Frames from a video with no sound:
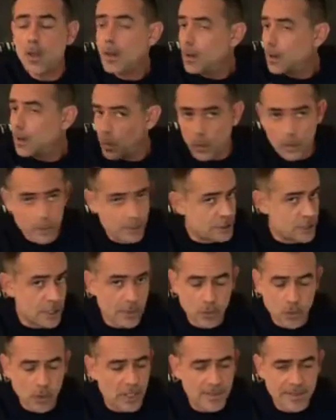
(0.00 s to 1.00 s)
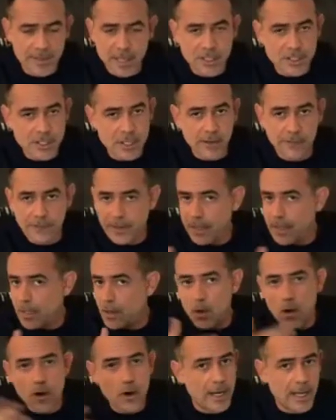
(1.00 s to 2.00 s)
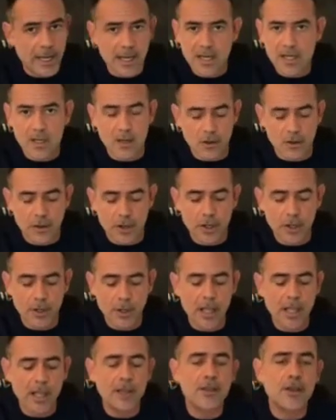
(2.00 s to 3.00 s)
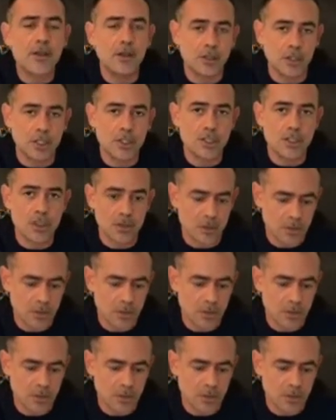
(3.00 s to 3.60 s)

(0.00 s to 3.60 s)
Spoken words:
with HIV or any other health condition.